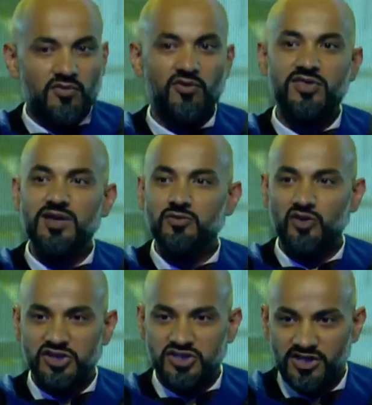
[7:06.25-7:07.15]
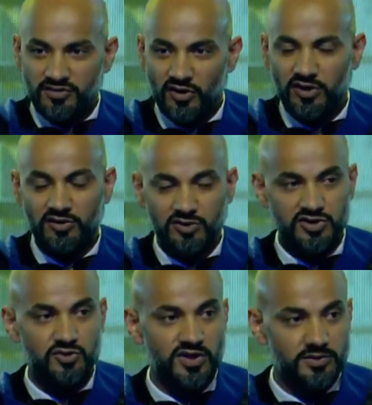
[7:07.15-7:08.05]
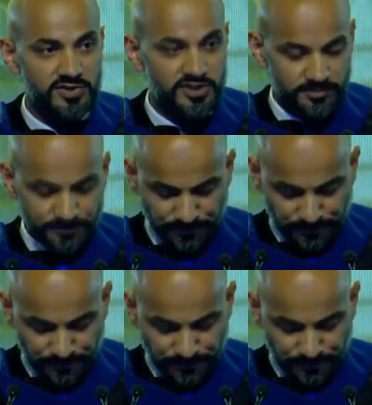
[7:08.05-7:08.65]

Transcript: for them to achieve on those dreams.